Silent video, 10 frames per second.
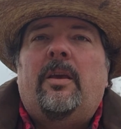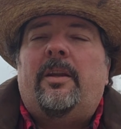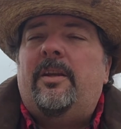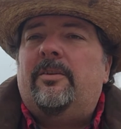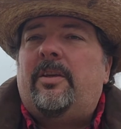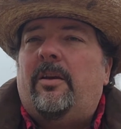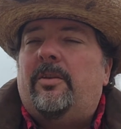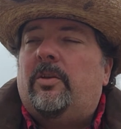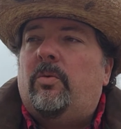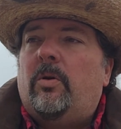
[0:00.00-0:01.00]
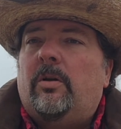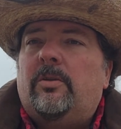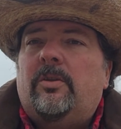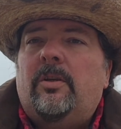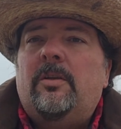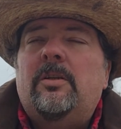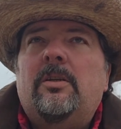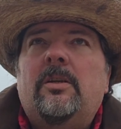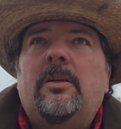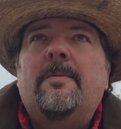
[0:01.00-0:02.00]
And here's how this works.
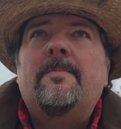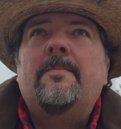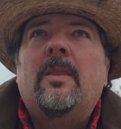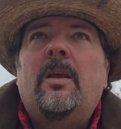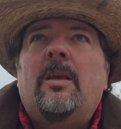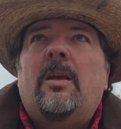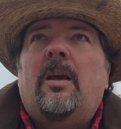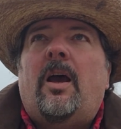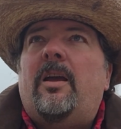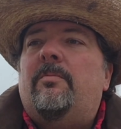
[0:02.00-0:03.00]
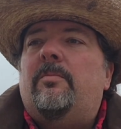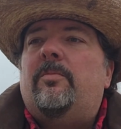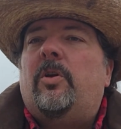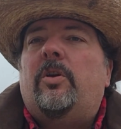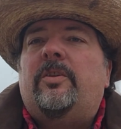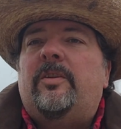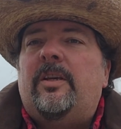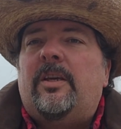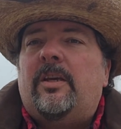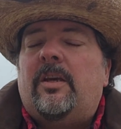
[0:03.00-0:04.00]
I'm
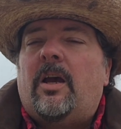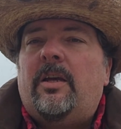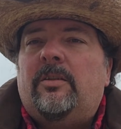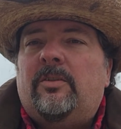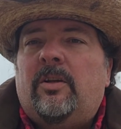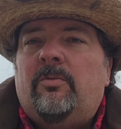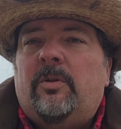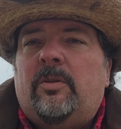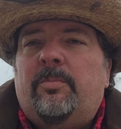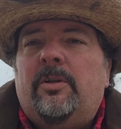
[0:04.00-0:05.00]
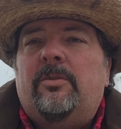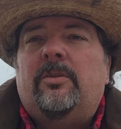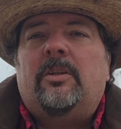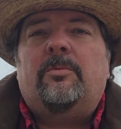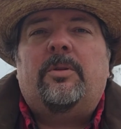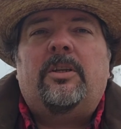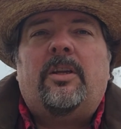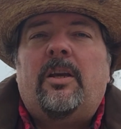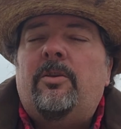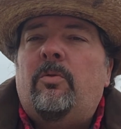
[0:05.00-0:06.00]
seeking guidance on what the bills are going to be and
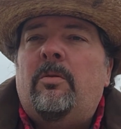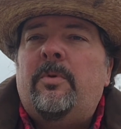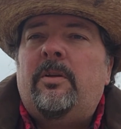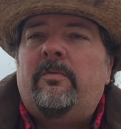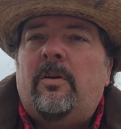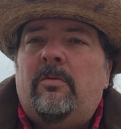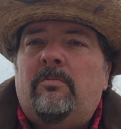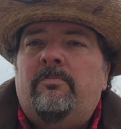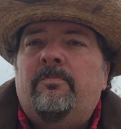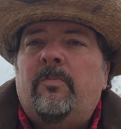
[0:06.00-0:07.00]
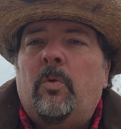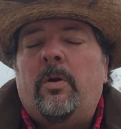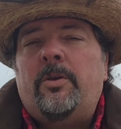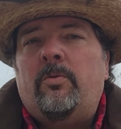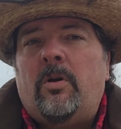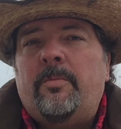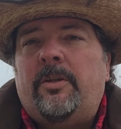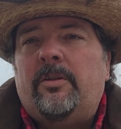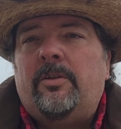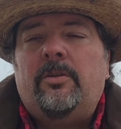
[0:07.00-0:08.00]
how you want me to vote, what you want me
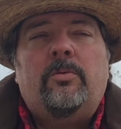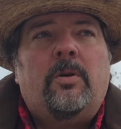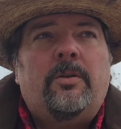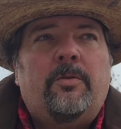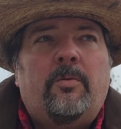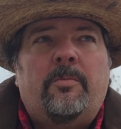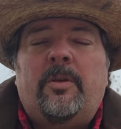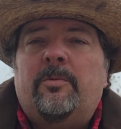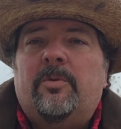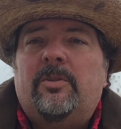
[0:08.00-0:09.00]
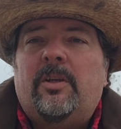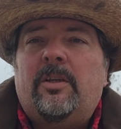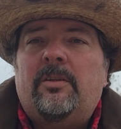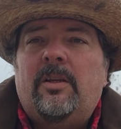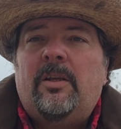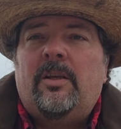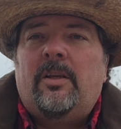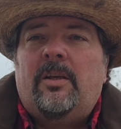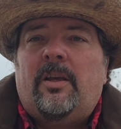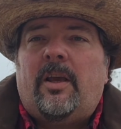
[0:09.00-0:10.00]
to do, what you want me to present.
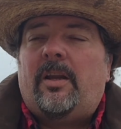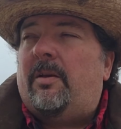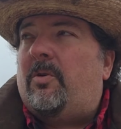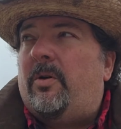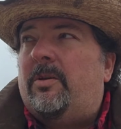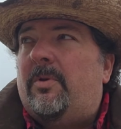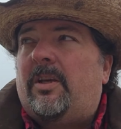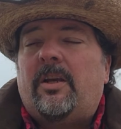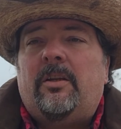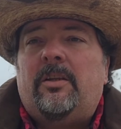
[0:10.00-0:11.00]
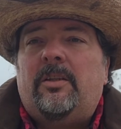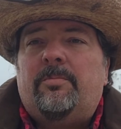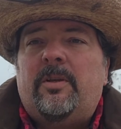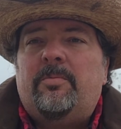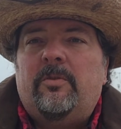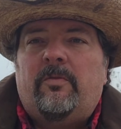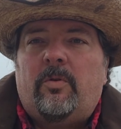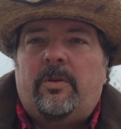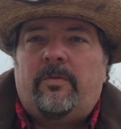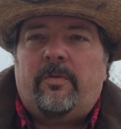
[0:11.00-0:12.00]
And I'm going to be carrying the people's
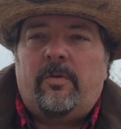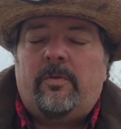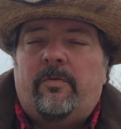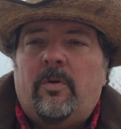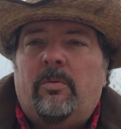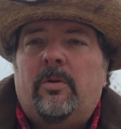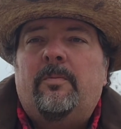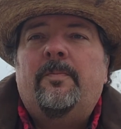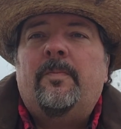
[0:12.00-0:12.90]
voice forward.